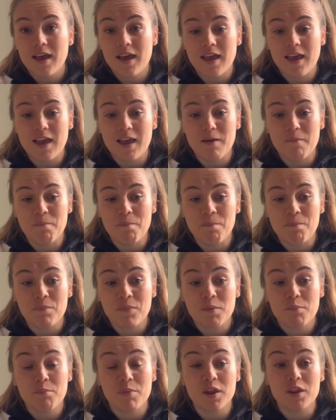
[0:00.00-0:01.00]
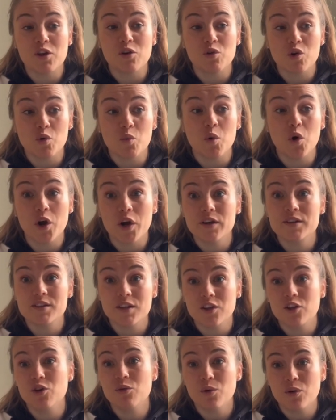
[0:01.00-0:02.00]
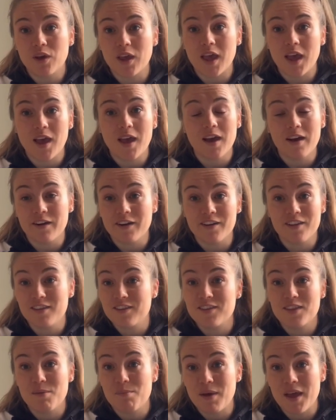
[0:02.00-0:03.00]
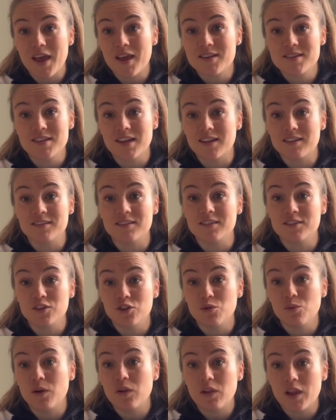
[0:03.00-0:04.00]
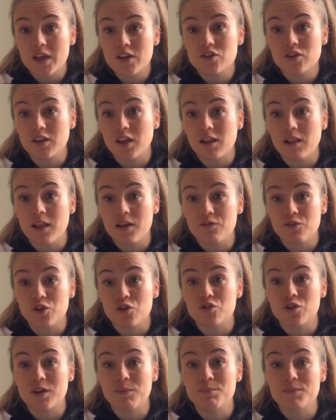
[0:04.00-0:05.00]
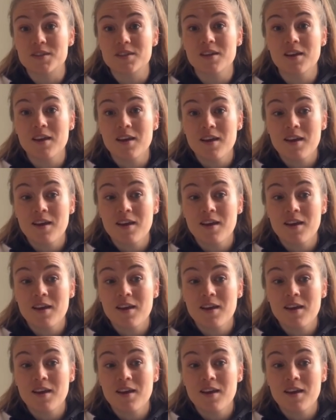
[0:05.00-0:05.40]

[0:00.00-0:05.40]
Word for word: Um, but the rewards that you will get are the best, and you will literally live your dreams.